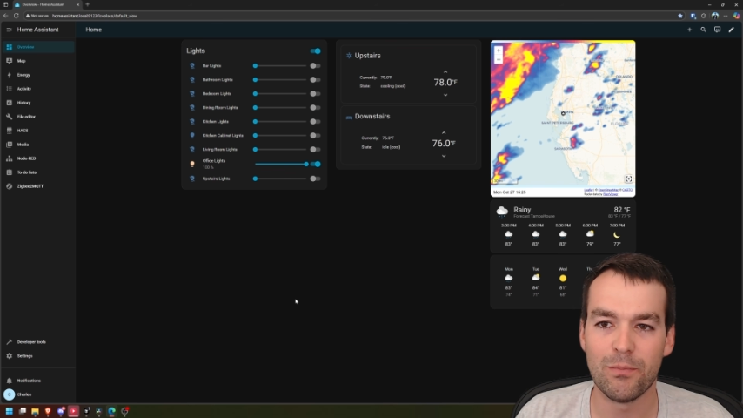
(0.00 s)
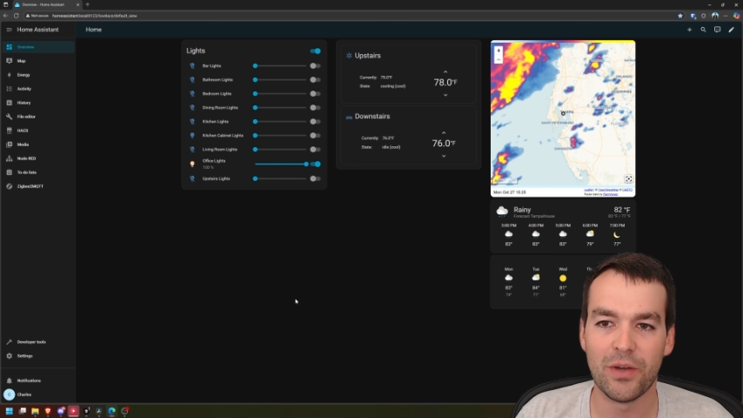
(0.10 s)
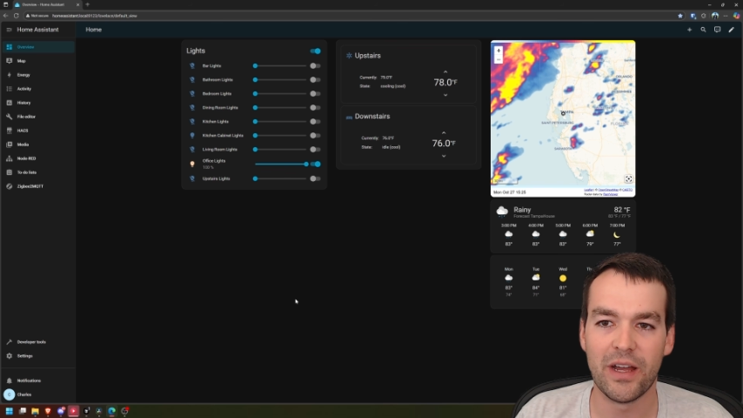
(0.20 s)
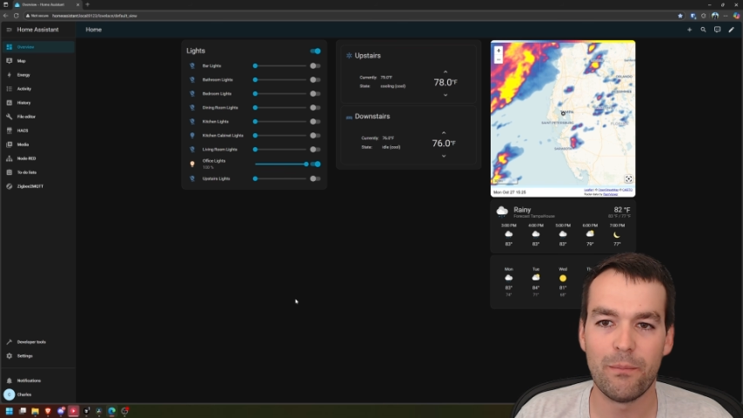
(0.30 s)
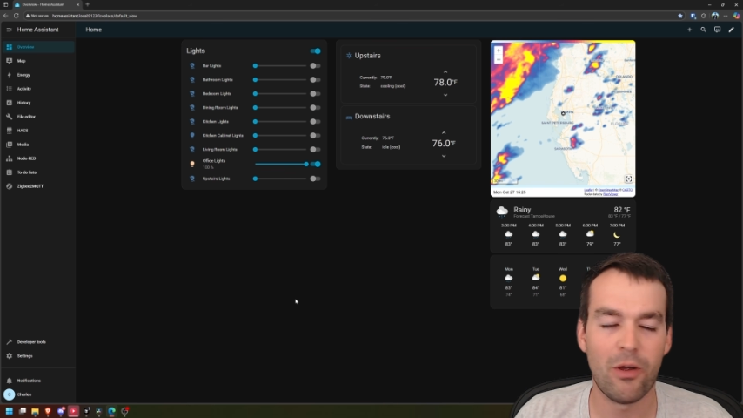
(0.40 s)

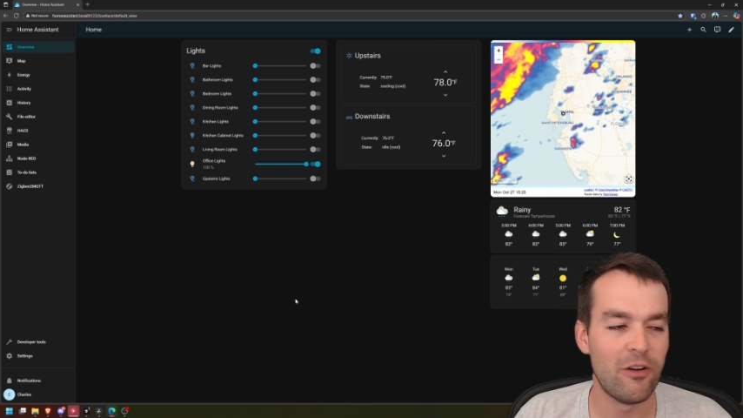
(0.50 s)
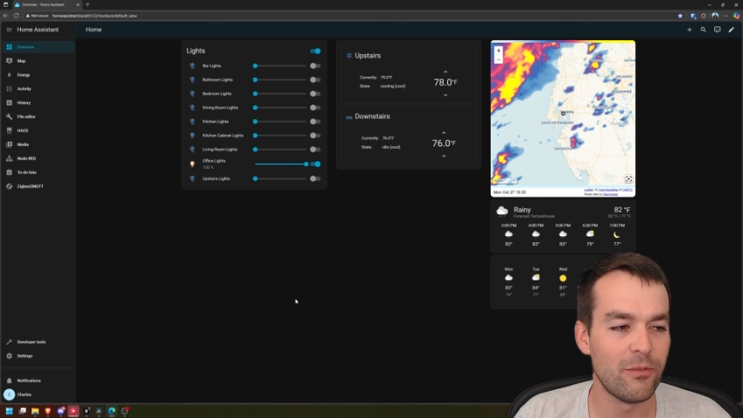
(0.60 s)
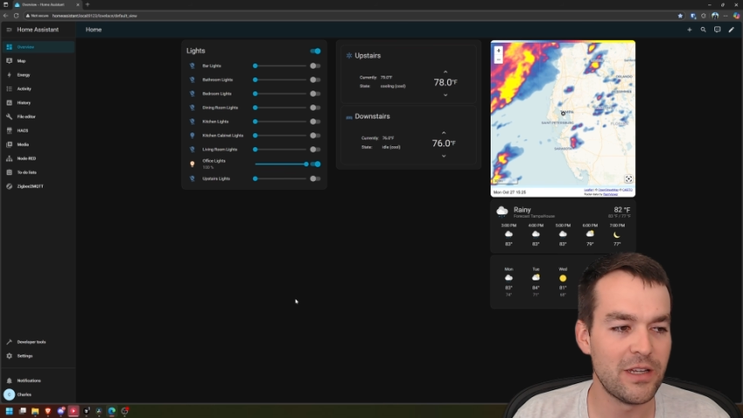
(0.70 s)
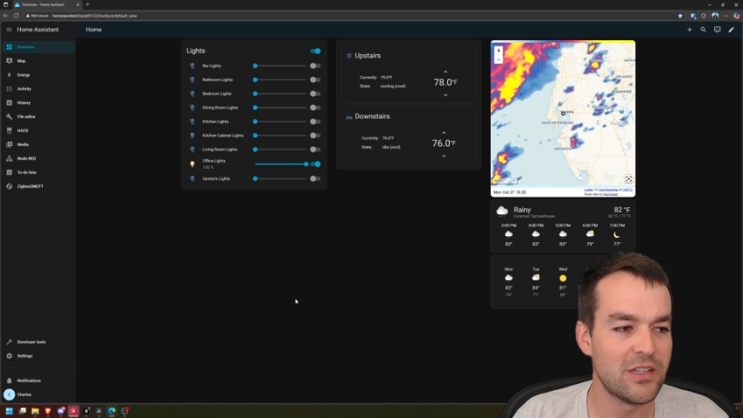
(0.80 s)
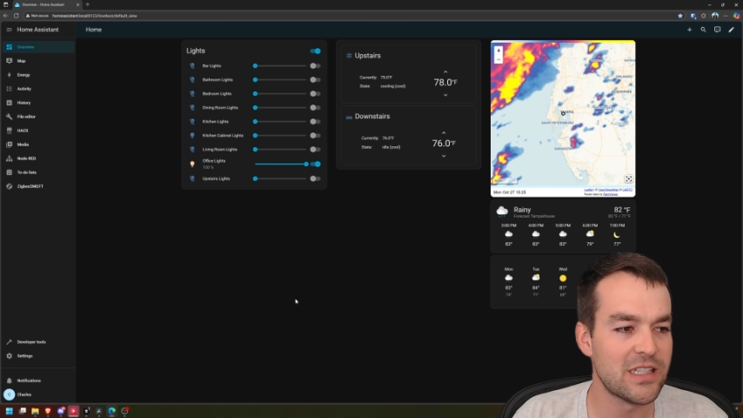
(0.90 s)
But part of
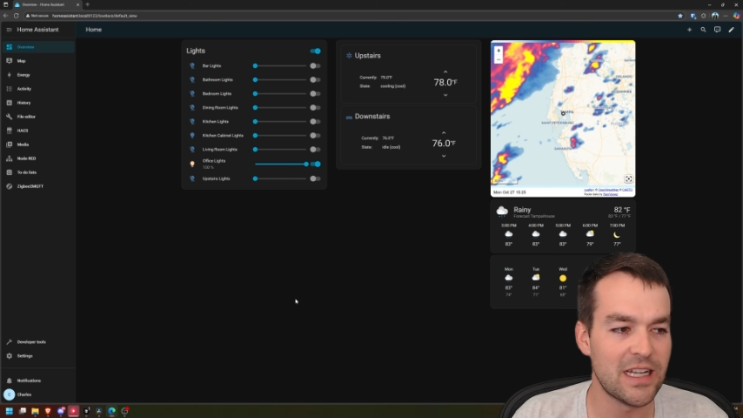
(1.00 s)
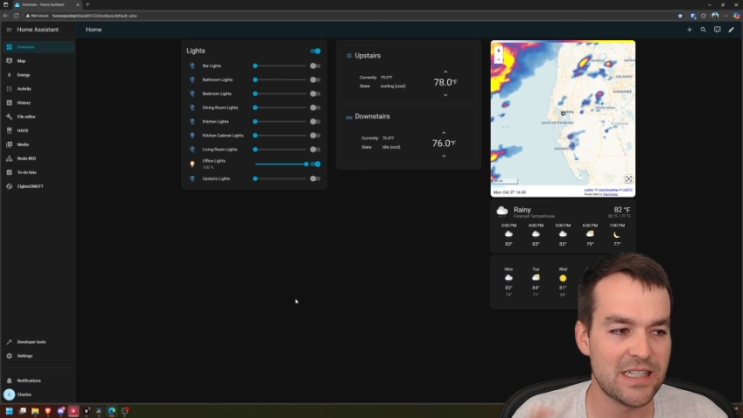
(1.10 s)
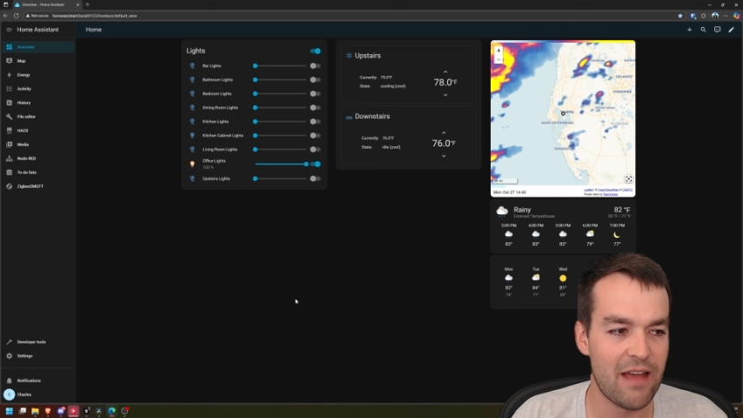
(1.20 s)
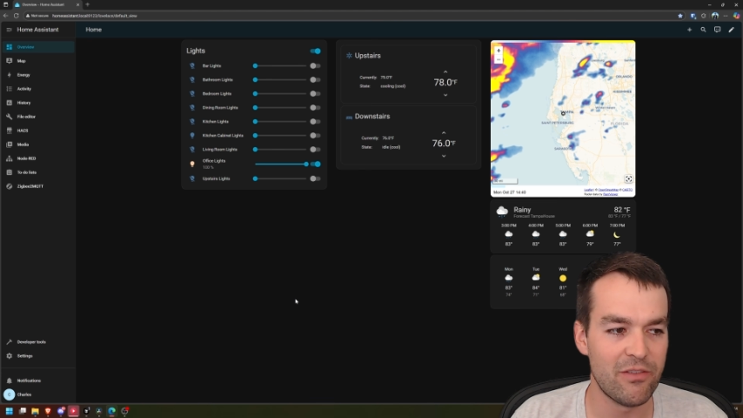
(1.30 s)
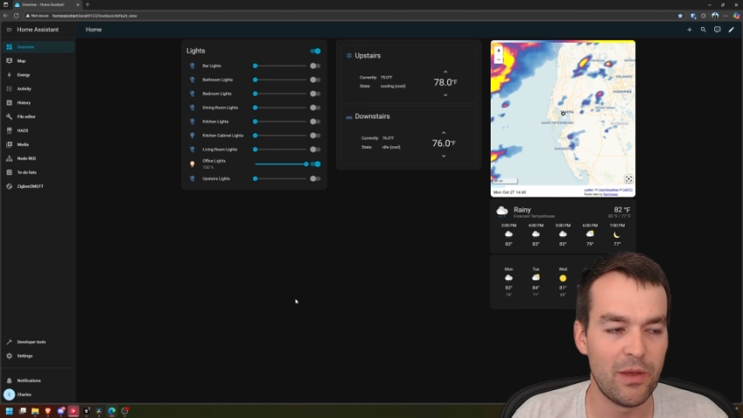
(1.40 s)
me just likes
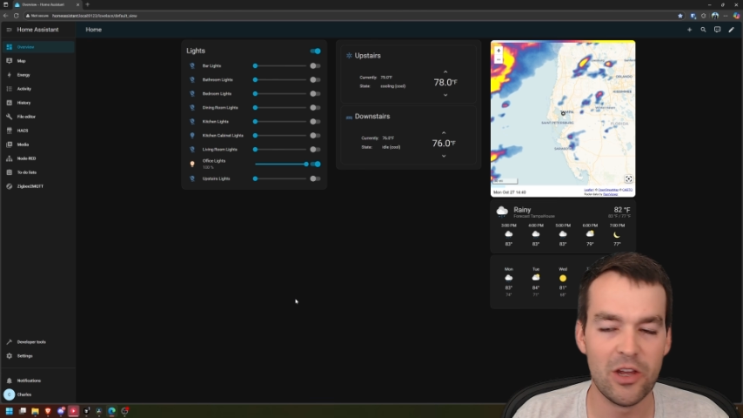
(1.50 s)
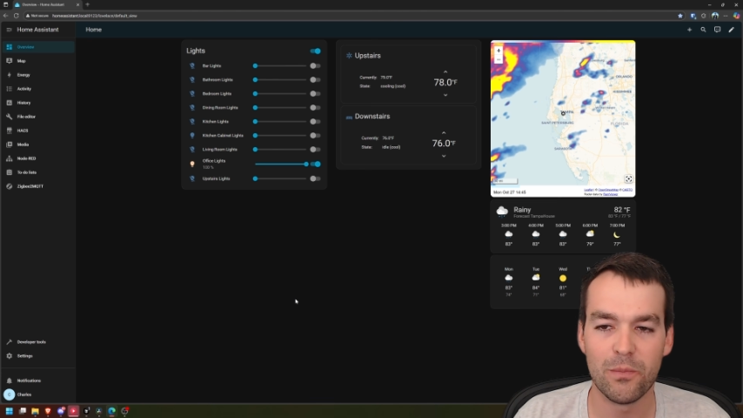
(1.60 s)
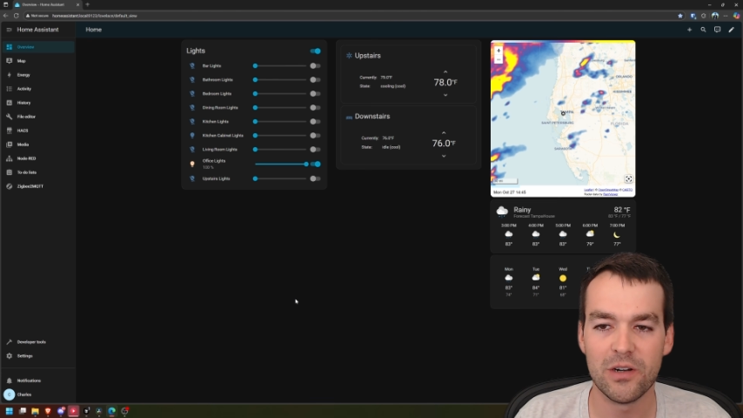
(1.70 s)
having my own